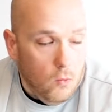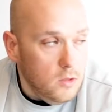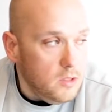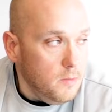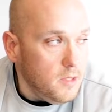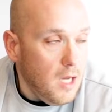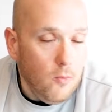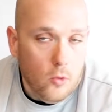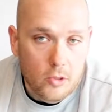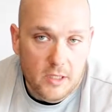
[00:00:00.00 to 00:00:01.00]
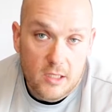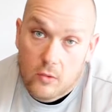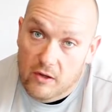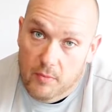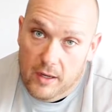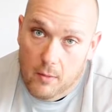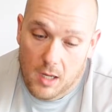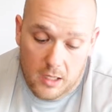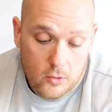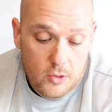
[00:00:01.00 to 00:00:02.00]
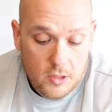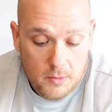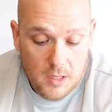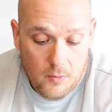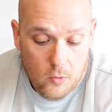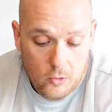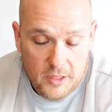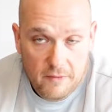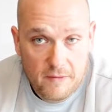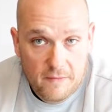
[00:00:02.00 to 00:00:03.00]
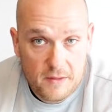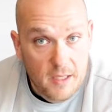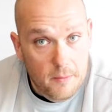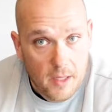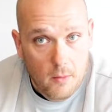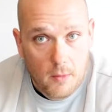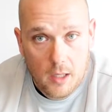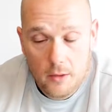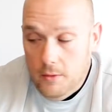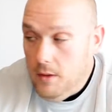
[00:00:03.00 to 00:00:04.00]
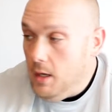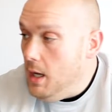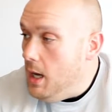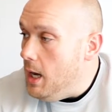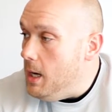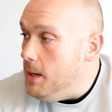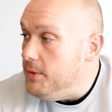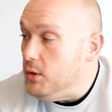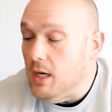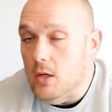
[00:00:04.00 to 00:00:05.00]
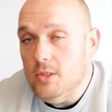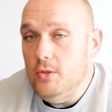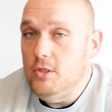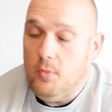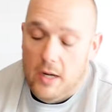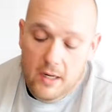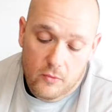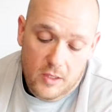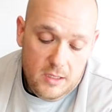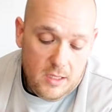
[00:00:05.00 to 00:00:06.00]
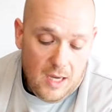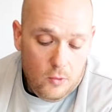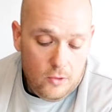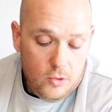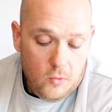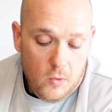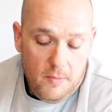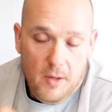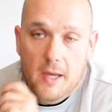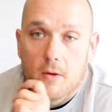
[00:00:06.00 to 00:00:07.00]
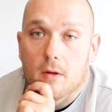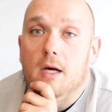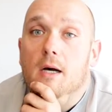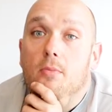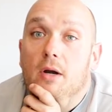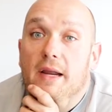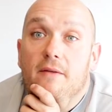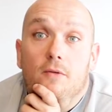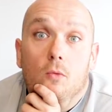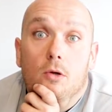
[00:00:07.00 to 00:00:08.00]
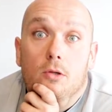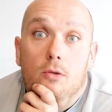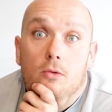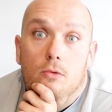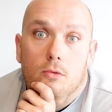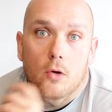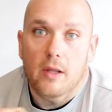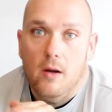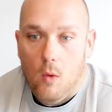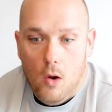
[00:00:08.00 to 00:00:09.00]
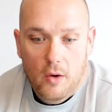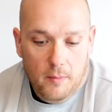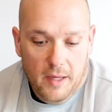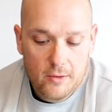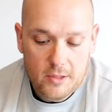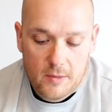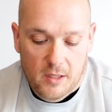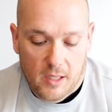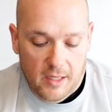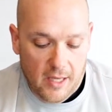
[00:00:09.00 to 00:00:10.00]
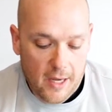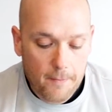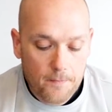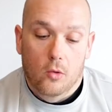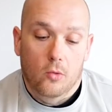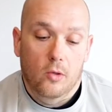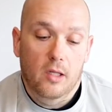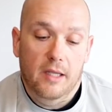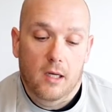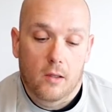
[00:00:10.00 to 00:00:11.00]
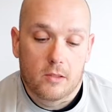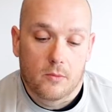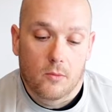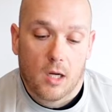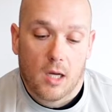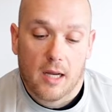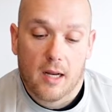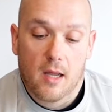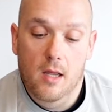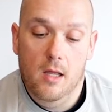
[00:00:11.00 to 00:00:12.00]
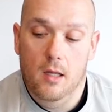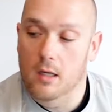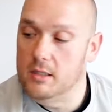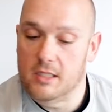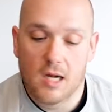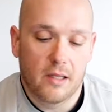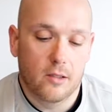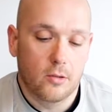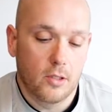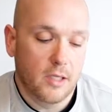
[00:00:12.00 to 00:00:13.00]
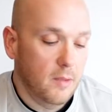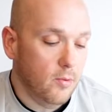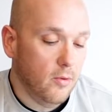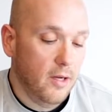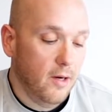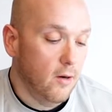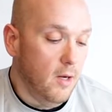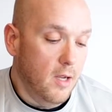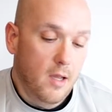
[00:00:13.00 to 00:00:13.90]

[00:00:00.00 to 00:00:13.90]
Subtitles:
Some top waters get 12 pound mono. Some top waters get 15 pound mono. You can also use braid on this. I would use 20 pound braid if you want to throw like a walking bait or something like that. Really awesome rod. A solid hook keeper there.